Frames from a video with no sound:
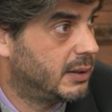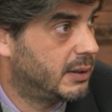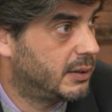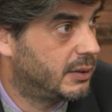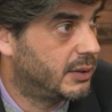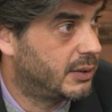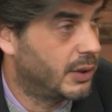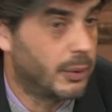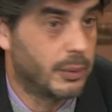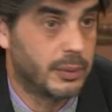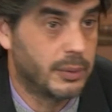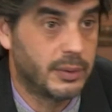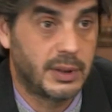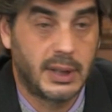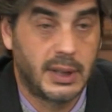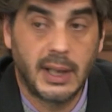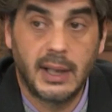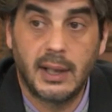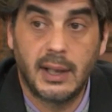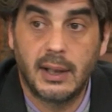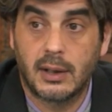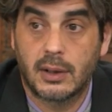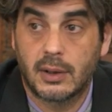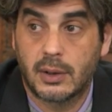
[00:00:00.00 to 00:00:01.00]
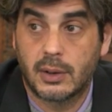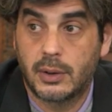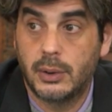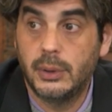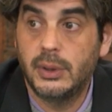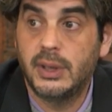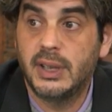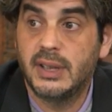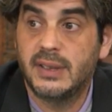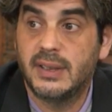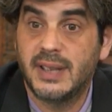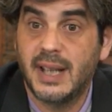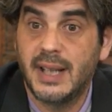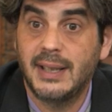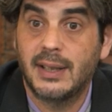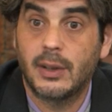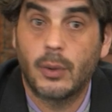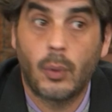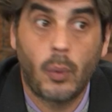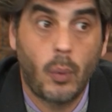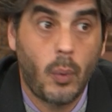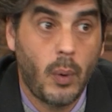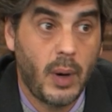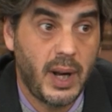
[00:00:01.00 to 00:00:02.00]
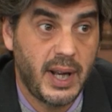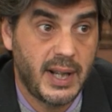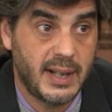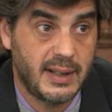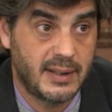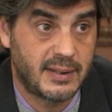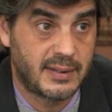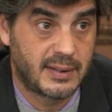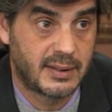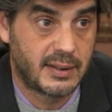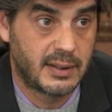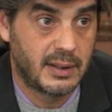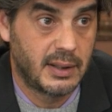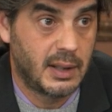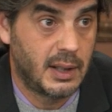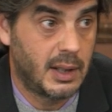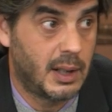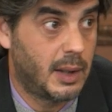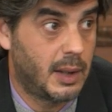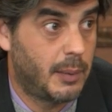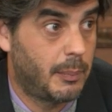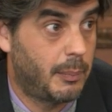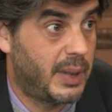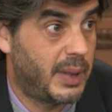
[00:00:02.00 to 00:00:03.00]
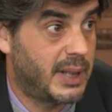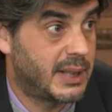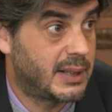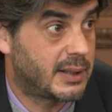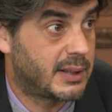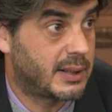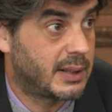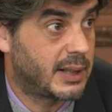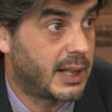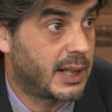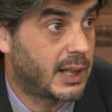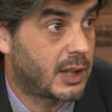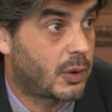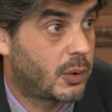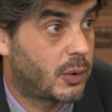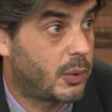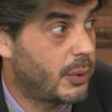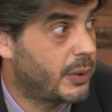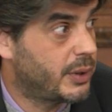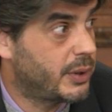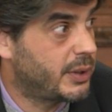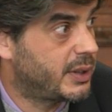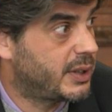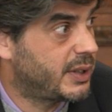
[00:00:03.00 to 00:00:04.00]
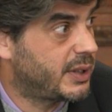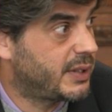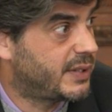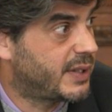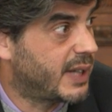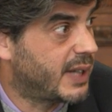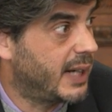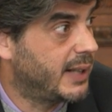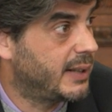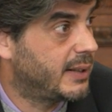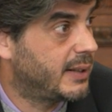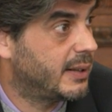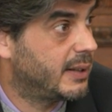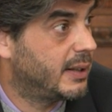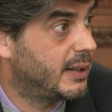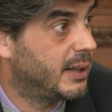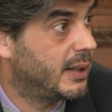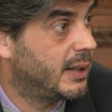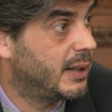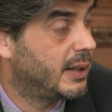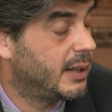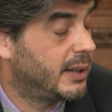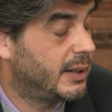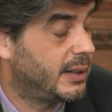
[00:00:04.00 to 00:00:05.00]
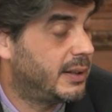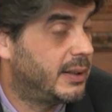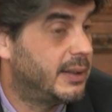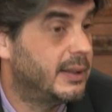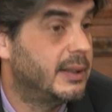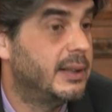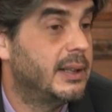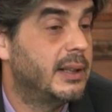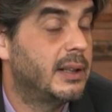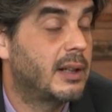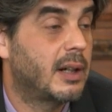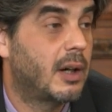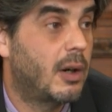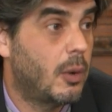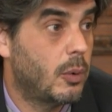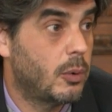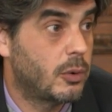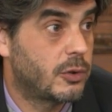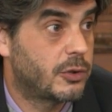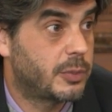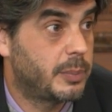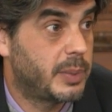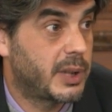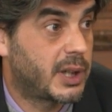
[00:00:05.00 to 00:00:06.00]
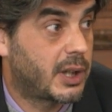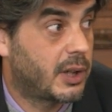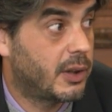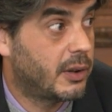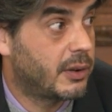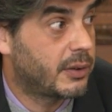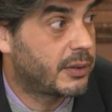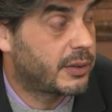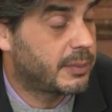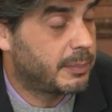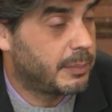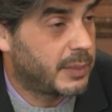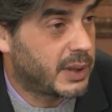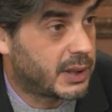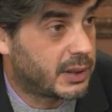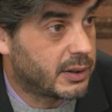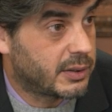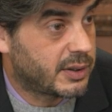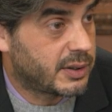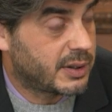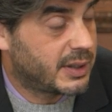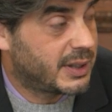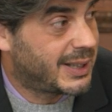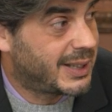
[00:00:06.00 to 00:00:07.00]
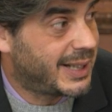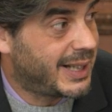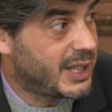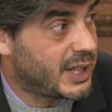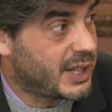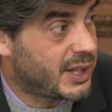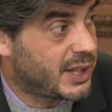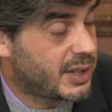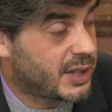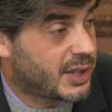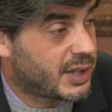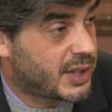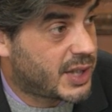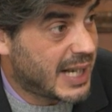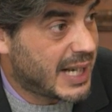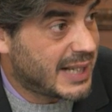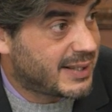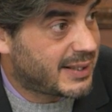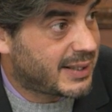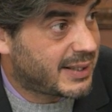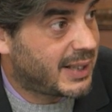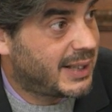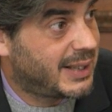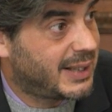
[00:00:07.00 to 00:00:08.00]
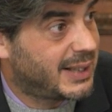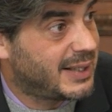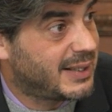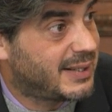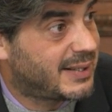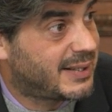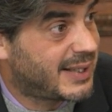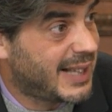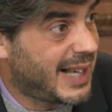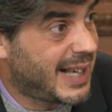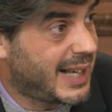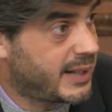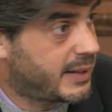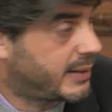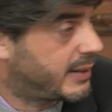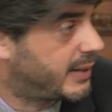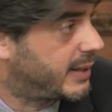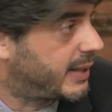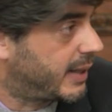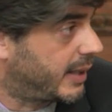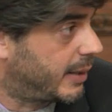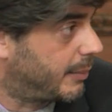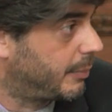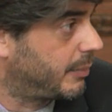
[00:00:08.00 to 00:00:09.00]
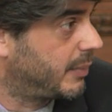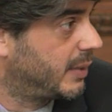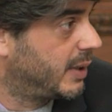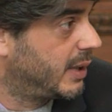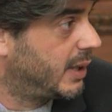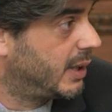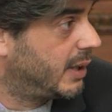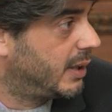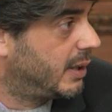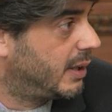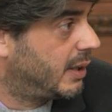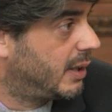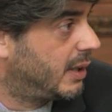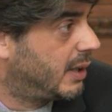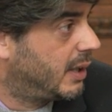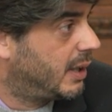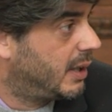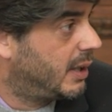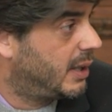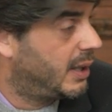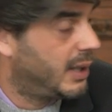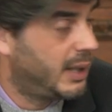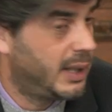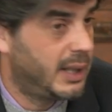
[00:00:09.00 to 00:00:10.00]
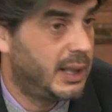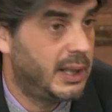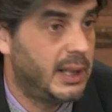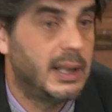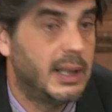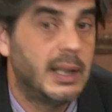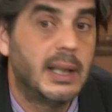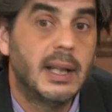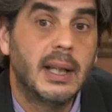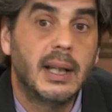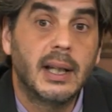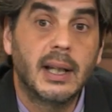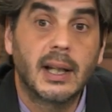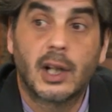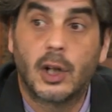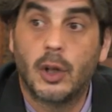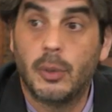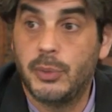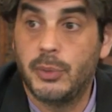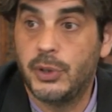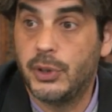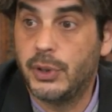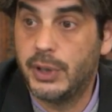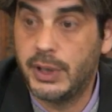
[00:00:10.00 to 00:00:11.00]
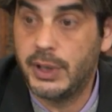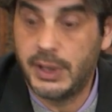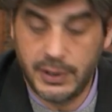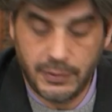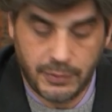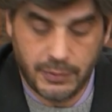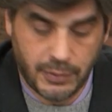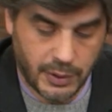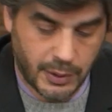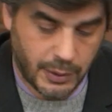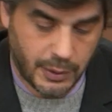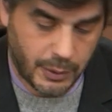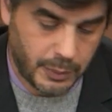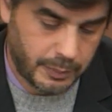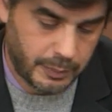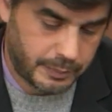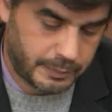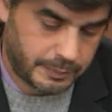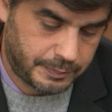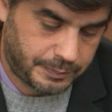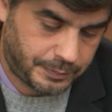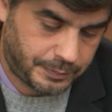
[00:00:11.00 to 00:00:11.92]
So they could decide the ways, but they couldn't decide the goals because they just decide them in a community forum.